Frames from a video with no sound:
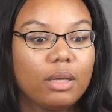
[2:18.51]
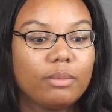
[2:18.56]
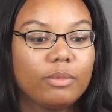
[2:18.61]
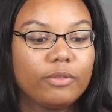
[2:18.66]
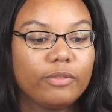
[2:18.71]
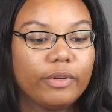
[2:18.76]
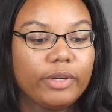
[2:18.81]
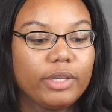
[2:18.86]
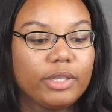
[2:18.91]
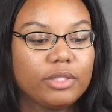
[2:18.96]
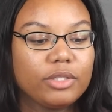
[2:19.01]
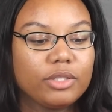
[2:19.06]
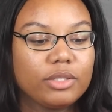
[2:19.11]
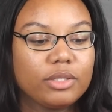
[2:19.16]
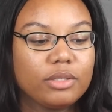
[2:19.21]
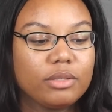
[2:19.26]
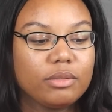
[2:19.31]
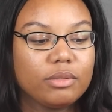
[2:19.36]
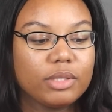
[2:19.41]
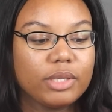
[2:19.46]
I'm afraid he
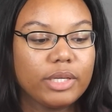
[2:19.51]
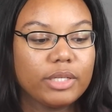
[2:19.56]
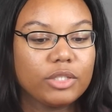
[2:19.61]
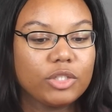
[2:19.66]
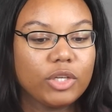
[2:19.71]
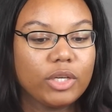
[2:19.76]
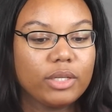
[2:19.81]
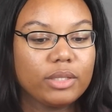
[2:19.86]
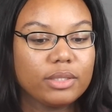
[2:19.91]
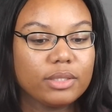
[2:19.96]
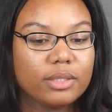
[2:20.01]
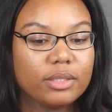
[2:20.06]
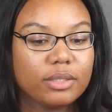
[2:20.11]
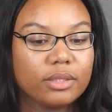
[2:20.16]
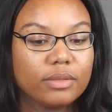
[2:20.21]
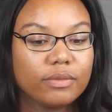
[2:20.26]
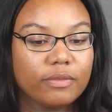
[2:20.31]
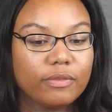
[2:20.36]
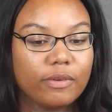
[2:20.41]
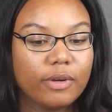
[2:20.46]
just used that chance to
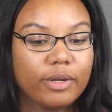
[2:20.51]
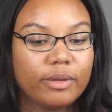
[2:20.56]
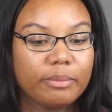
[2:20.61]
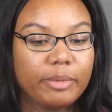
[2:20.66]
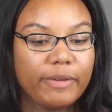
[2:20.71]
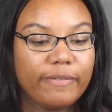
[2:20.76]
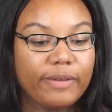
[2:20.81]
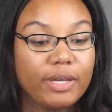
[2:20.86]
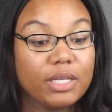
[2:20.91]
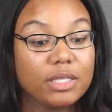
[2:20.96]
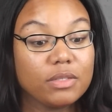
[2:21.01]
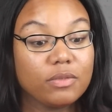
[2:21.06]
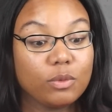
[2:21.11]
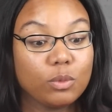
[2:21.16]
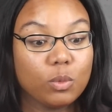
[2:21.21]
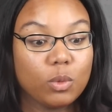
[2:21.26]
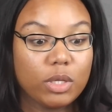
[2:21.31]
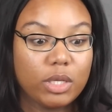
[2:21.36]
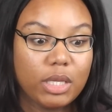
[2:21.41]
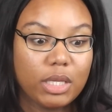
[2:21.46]
fart in my face for
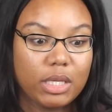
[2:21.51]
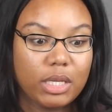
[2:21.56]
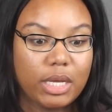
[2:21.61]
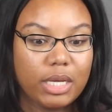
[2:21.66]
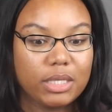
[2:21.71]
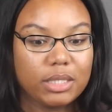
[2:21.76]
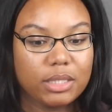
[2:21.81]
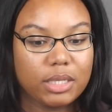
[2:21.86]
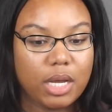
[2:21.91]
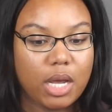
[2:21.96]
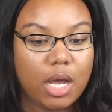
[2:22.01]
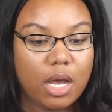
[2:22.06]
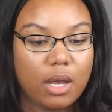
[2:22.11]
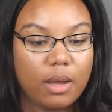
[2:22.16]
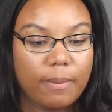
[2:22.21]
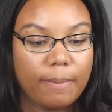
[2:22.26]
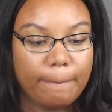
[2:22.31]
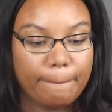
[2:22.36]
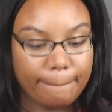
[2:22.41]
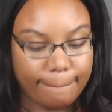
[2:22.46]
one last time.
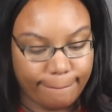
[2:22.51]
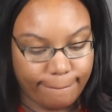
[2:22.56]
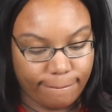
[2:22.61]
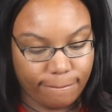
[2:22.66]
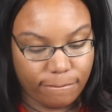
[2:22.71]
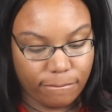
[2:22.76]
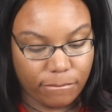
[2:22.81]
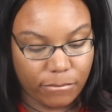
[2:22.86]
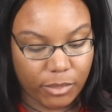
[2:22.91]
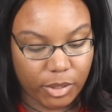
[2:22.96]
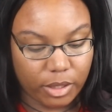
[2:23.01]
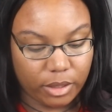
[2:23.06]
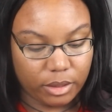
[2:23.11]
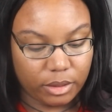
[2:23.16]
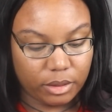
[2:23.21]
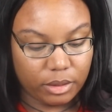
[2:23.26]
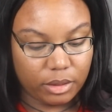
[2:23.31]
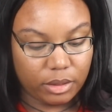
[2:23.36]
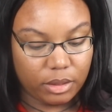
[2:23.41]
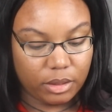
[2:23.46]

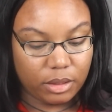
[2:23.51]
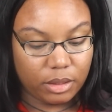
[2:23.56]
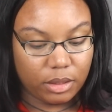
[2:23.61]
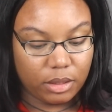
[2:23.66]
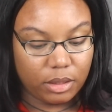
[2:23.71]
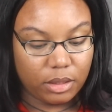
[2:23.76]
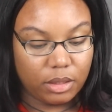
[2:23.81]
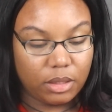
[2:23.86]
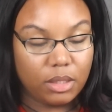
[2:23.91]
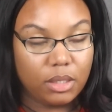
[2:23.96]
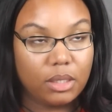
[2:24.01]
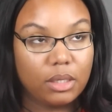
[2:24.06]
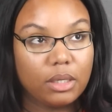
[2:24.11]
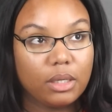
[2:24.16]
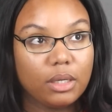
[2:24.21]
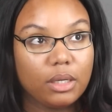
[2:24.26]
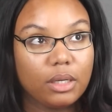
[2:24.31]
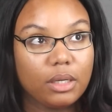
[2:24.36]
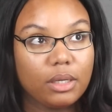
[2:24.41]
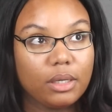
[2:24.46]
I, I don't have
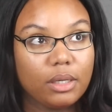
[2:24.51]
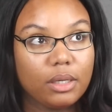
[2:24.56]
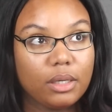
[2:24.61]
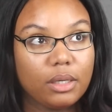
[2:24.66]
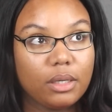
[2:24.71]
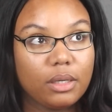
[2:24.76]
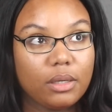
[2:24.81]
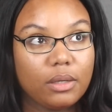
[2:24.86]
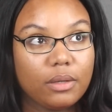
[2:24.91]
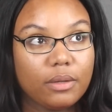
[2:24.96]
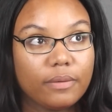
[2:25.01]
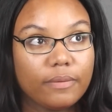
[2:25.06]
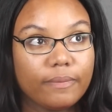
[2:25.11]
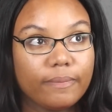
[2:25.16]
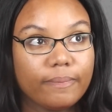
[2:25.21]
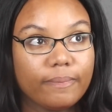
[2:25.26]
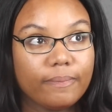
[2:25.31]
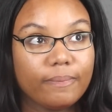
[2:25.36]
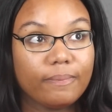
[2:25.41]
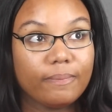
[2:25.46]
a brochure for
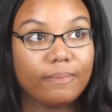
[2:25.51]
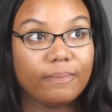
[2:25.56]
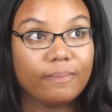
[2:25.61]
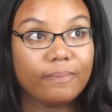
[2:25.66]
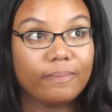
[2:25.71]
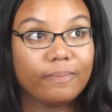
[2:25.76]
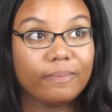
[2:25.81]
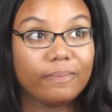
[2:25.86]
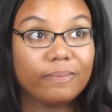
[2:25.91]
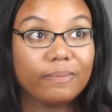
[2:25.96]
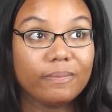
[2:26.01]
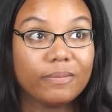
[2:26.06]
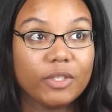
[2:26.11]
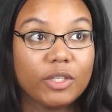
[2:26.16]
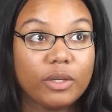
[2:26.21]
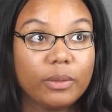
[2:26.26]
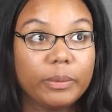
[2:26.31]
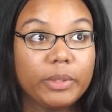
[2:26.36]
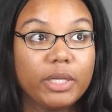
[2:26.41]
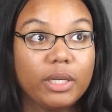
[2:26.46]
that.
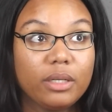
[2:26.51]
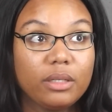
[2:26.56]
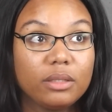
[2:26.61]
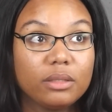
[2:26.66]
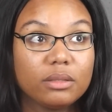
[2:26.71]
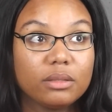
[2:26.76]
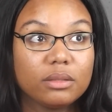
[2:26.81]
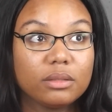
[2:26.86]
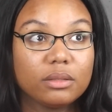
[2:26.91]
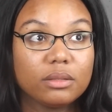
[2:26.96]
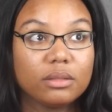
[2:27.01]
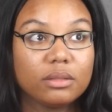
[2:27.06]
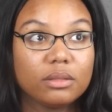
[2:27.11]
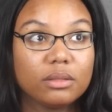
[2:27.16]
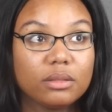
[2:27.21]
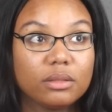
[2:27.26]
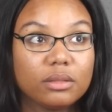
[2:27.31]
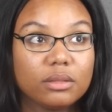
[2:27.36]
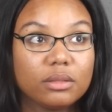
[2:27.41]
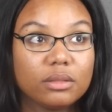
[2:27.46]
Then are we done?
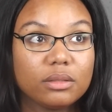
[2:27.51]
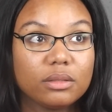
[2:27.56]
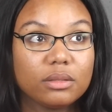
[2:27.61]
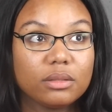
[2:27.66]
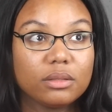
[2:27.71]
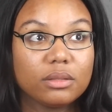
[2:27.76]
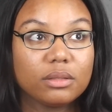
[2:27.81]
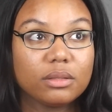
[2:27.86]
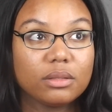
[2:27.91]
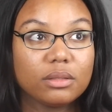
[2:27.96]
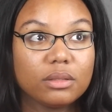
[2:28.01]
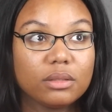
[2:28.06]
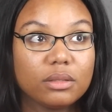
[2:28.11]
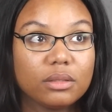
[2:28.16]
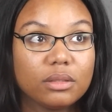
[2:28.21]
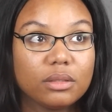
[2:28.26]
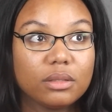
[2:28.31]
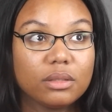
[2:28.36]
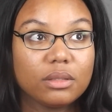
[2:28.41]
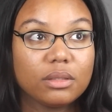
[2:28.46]
Yes, leave
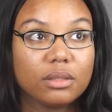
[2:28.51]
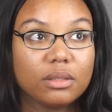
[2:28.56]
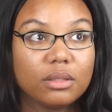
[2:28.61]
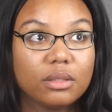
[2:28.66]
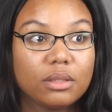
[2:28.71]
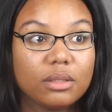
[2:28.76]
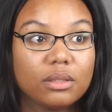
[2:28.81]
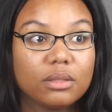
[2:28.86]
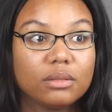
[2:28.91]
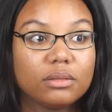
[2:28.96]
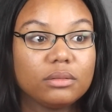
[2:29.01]
for discomfort.